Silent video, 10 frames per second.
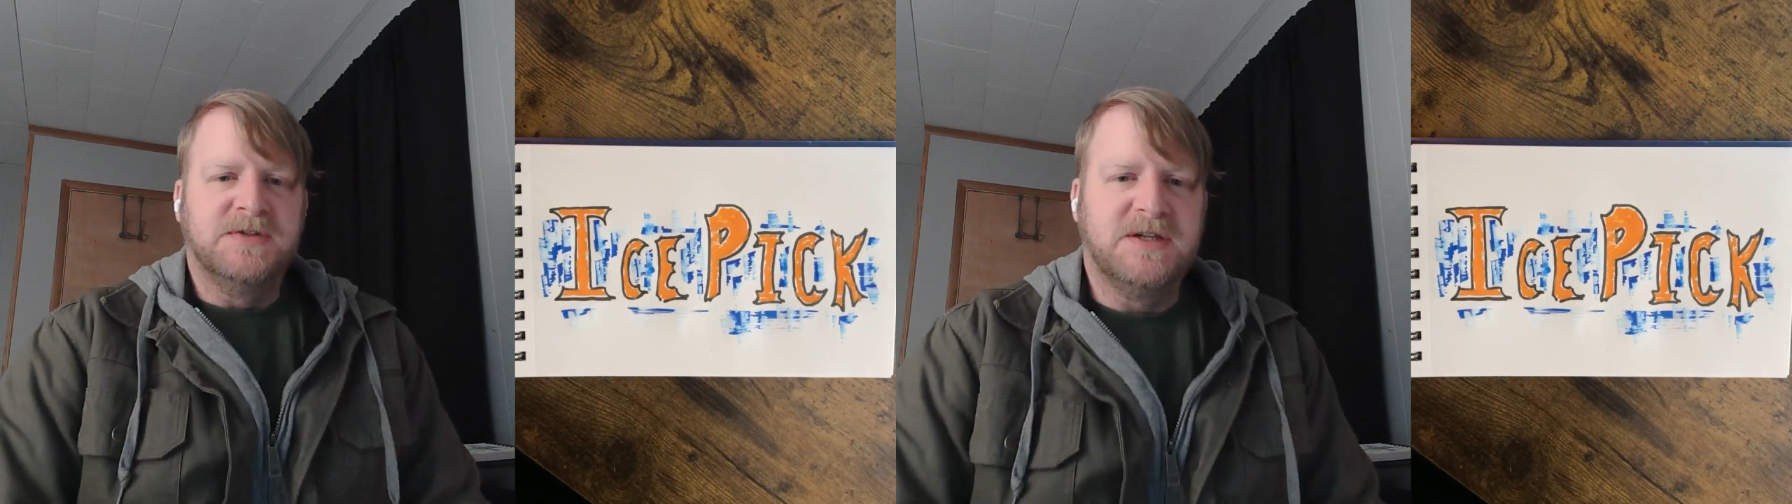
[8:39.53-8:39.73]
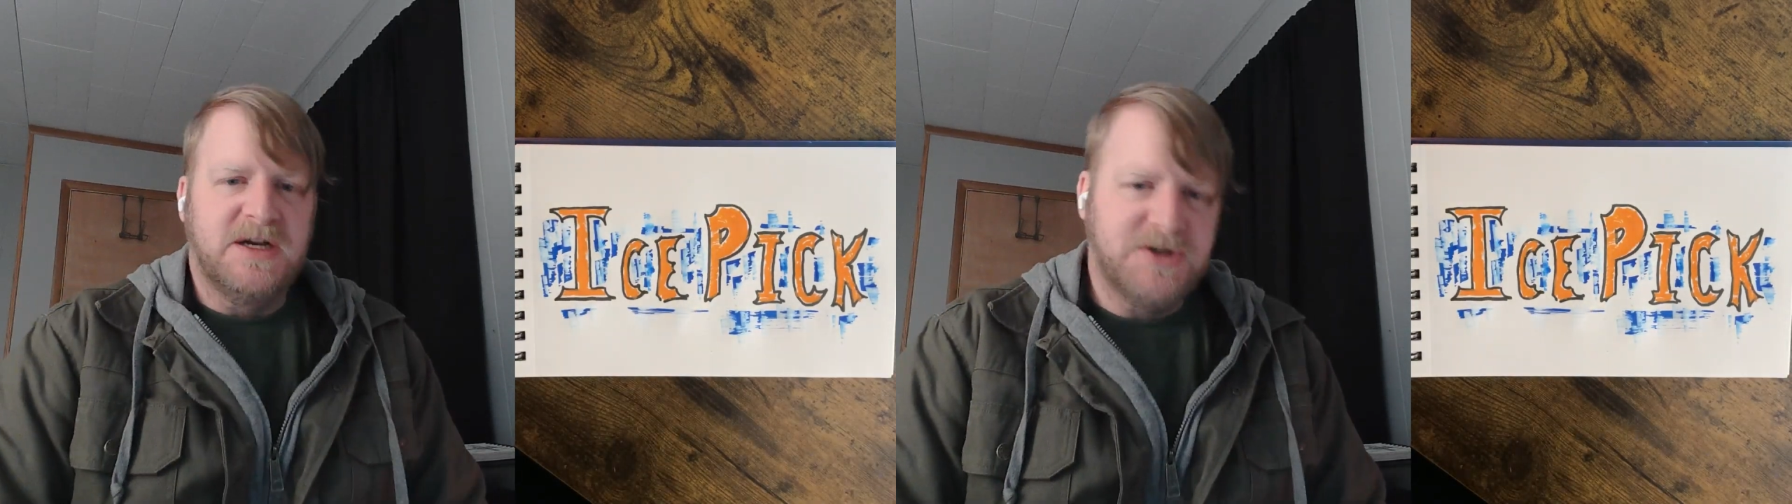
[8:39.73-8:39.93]

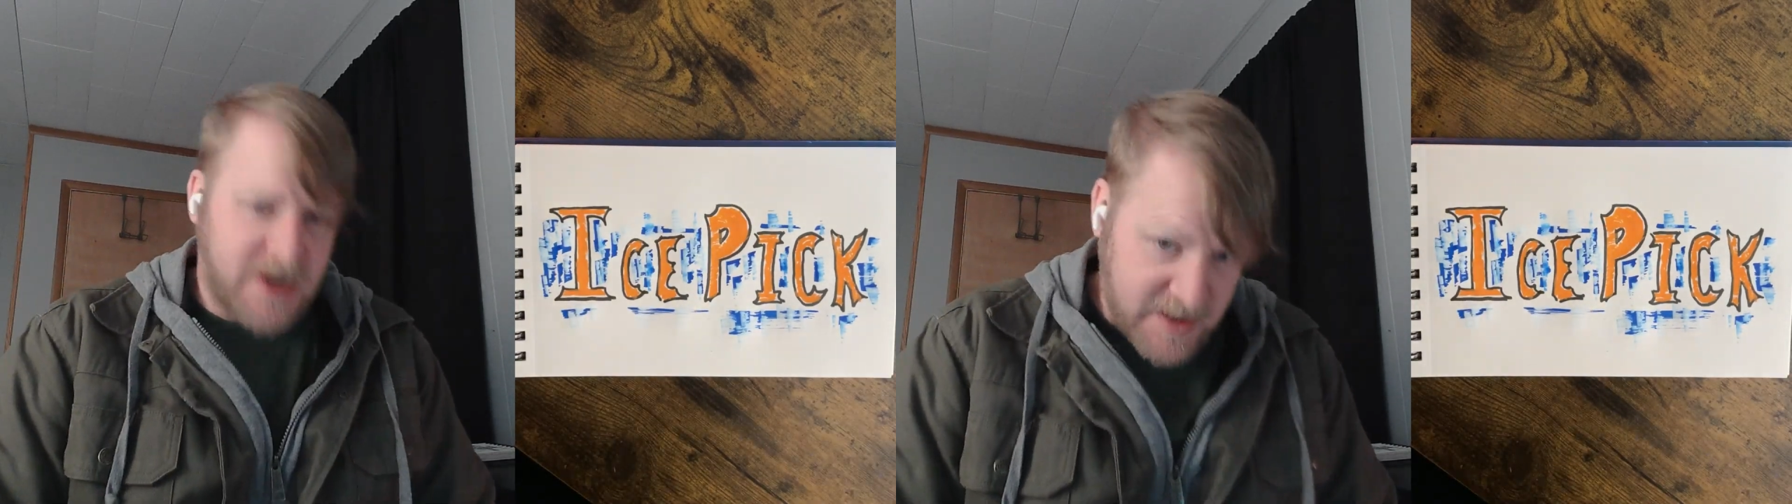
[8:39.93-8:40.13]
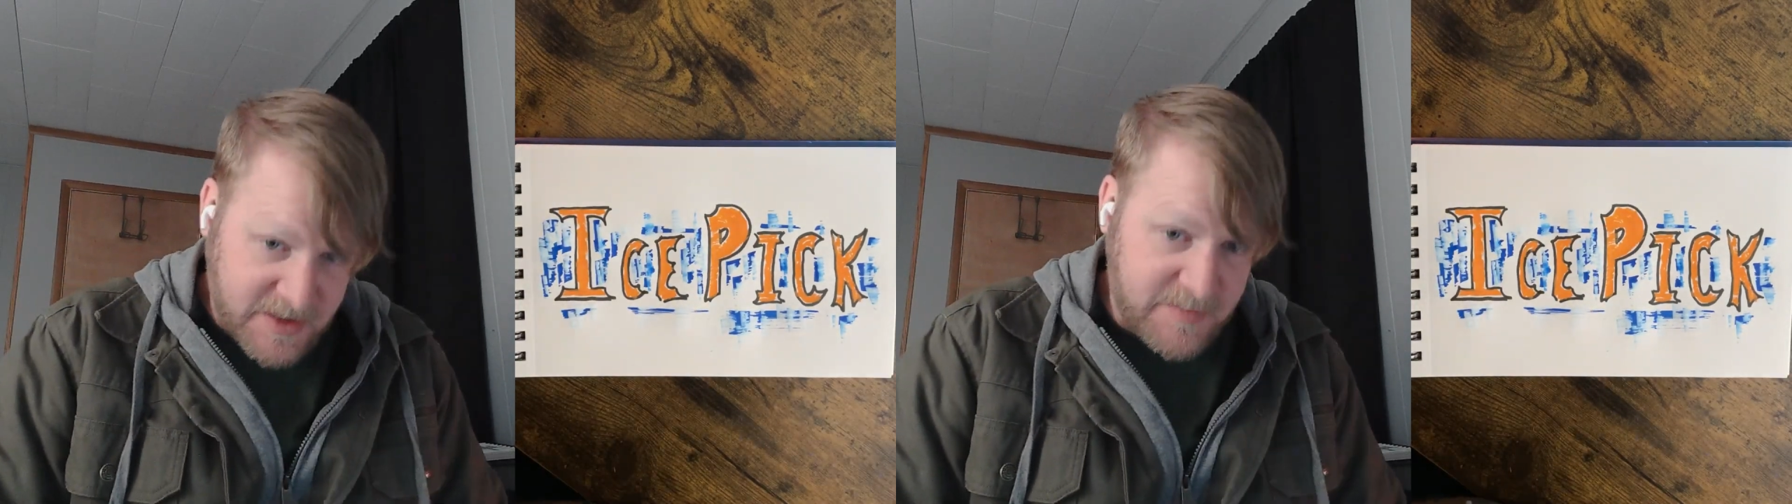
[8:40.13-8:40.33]
and not try
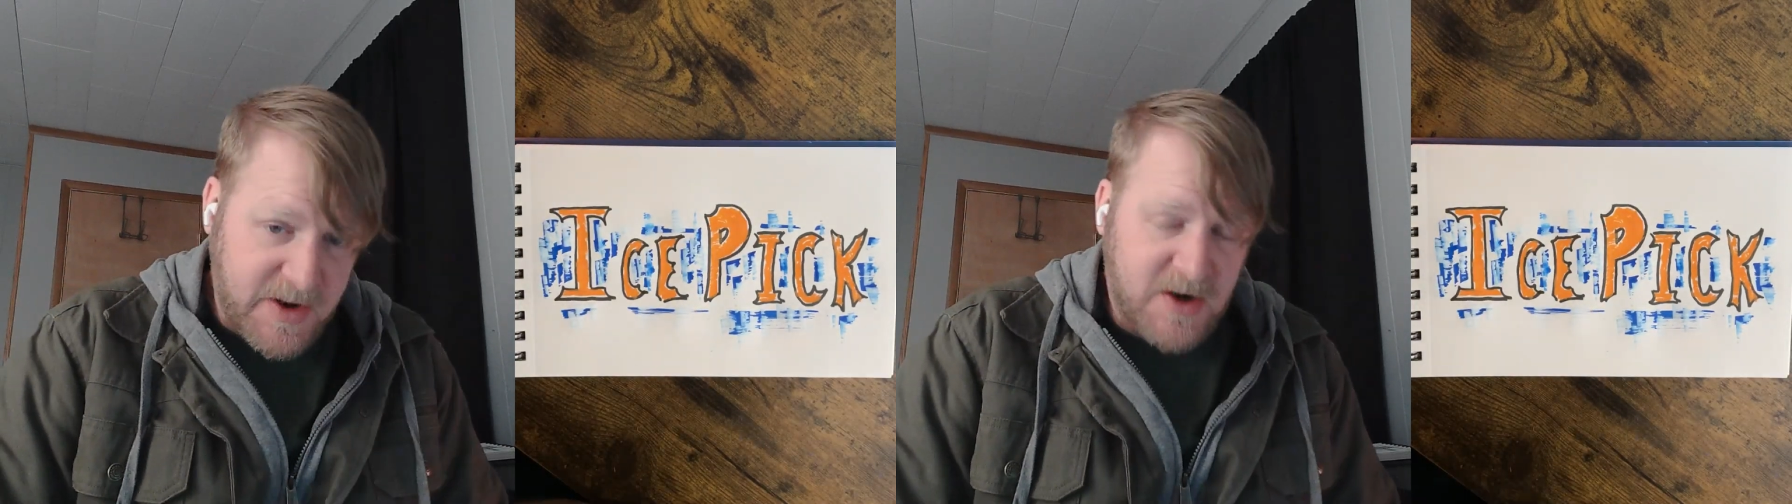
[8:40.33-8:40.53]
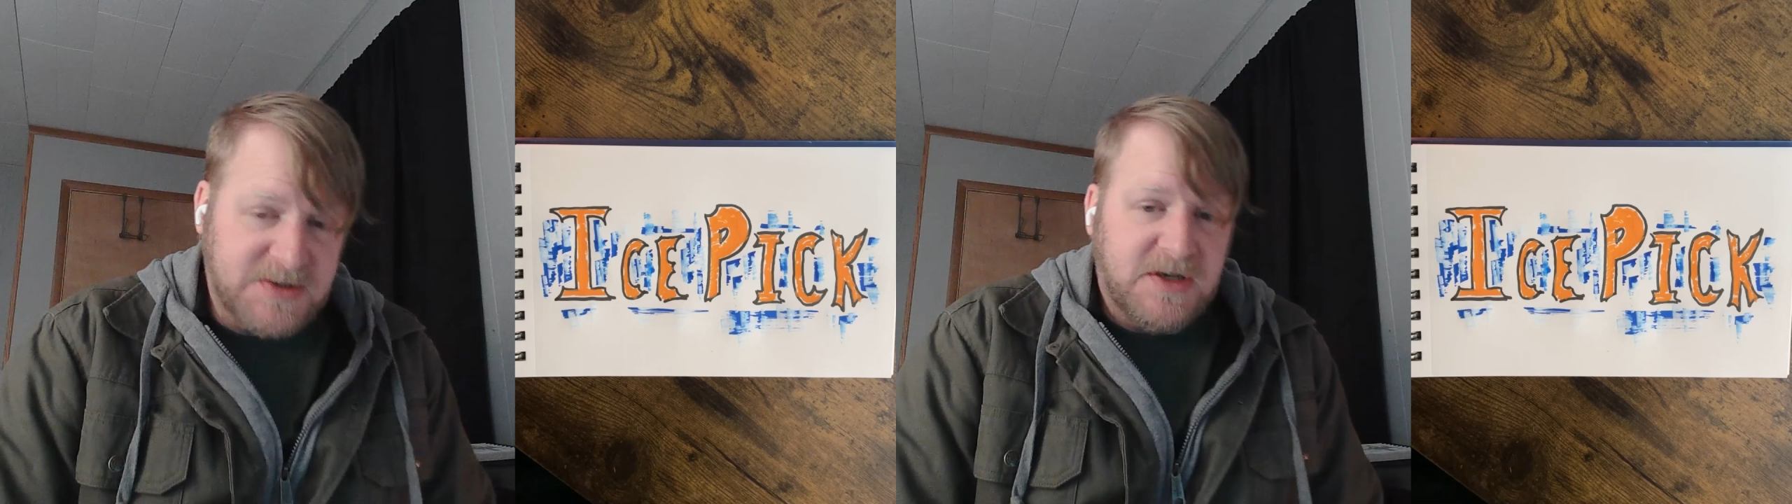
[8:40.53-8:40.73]
to
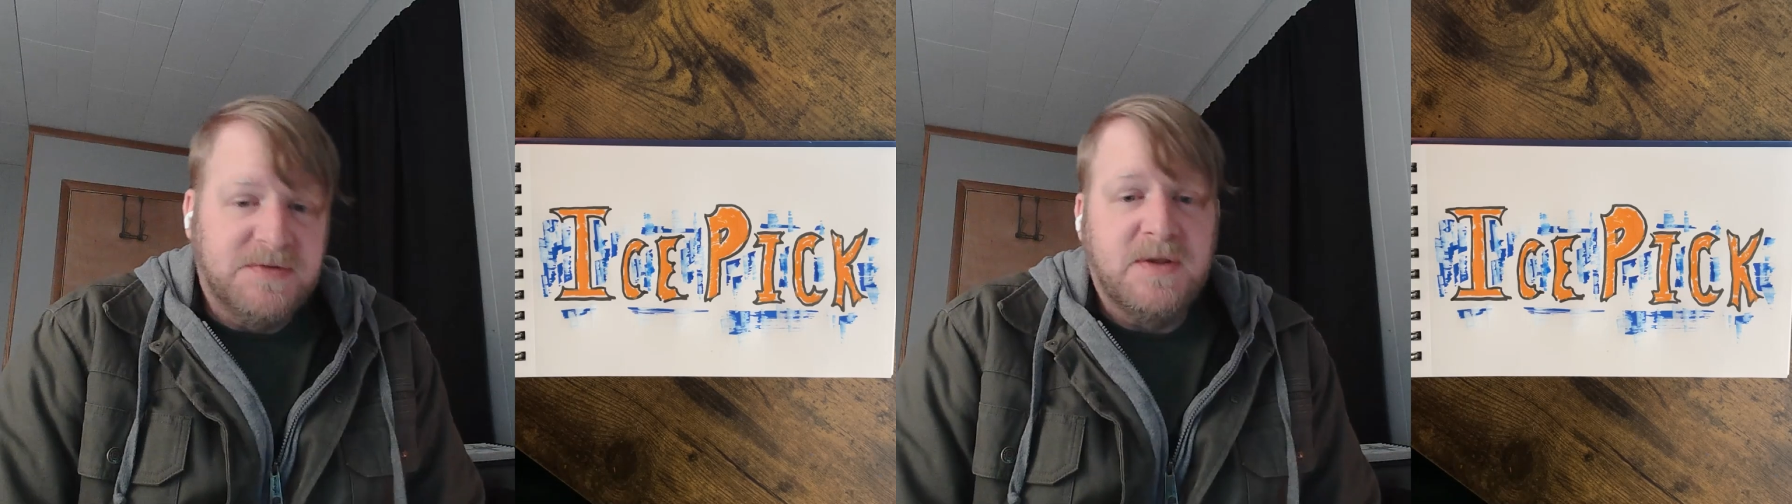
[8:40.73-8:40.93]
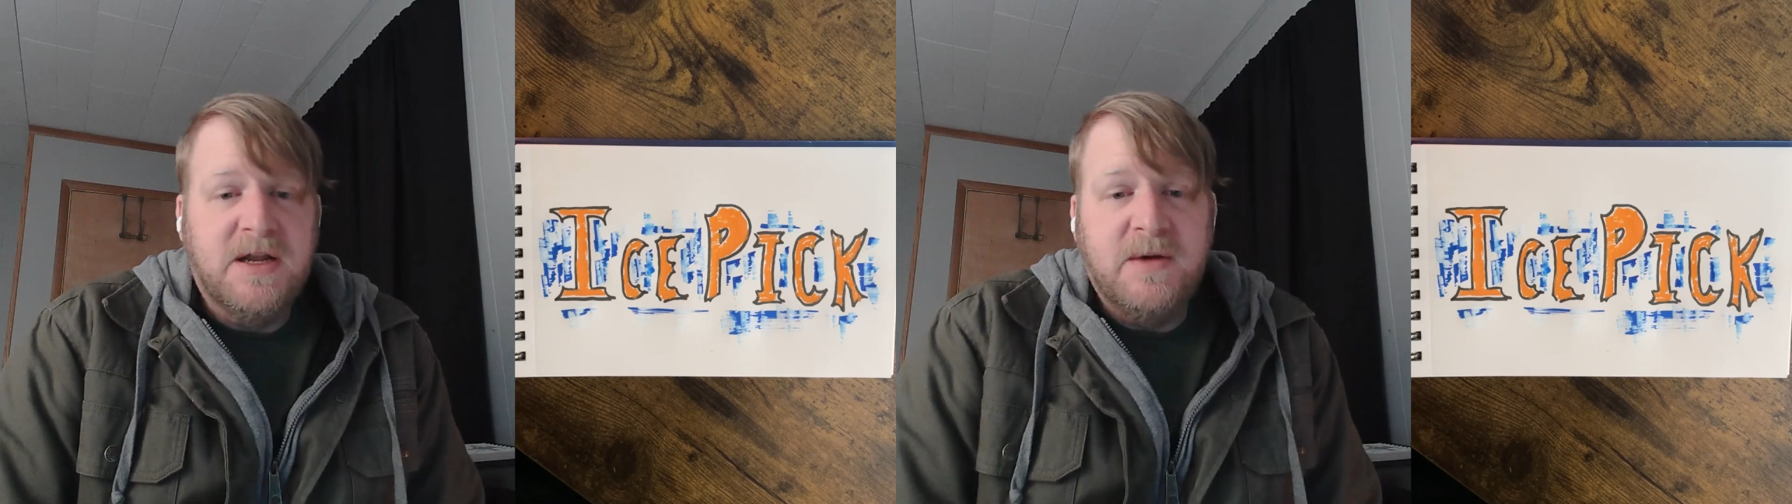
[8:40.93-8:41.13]
compare
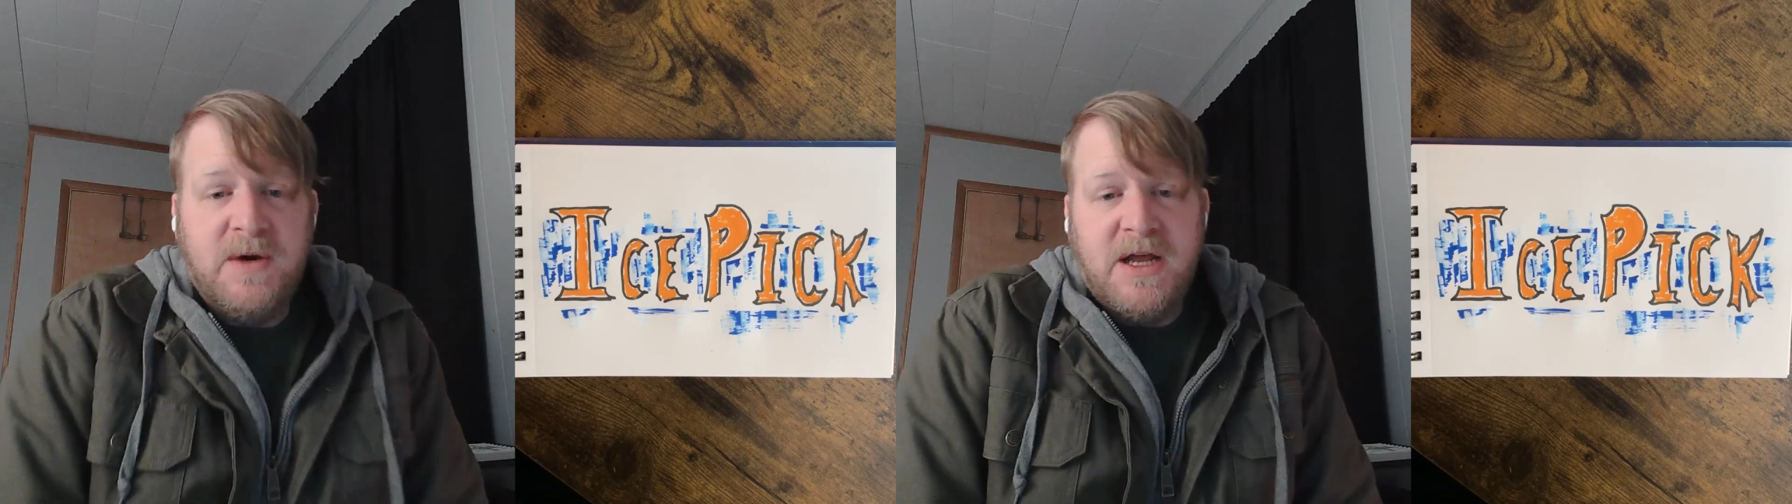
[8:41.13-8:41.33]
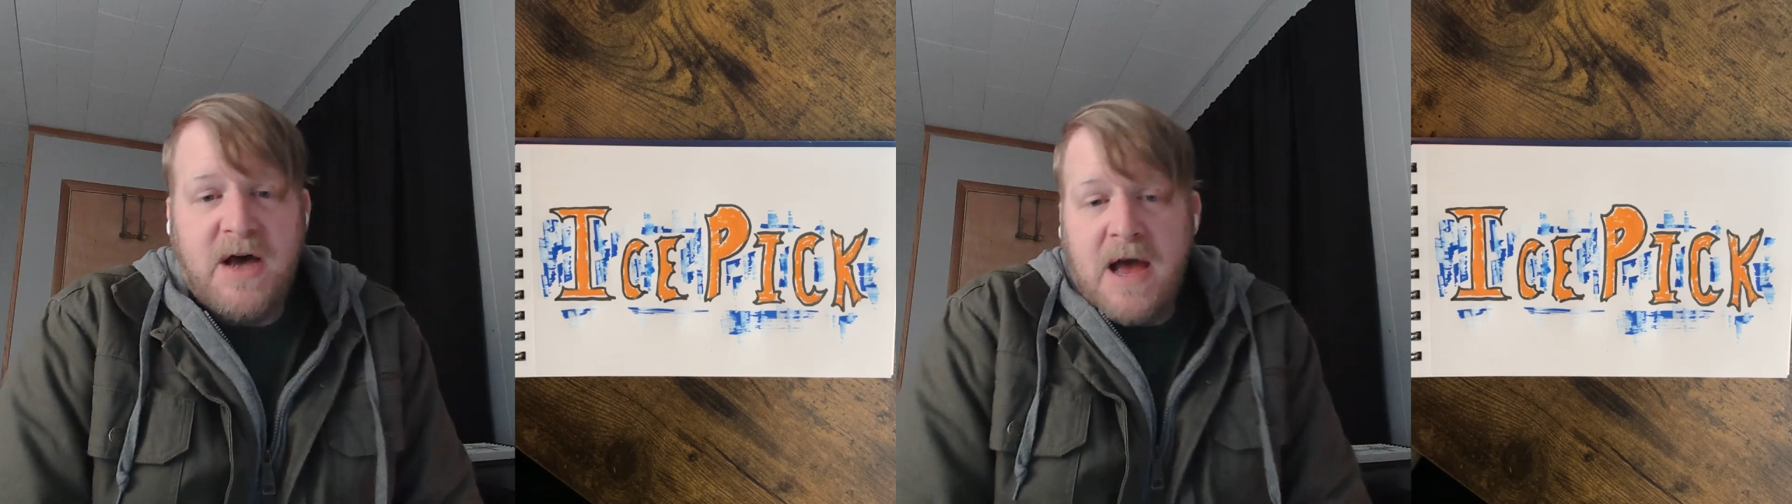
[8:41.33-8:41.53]
ourselves with anyone else.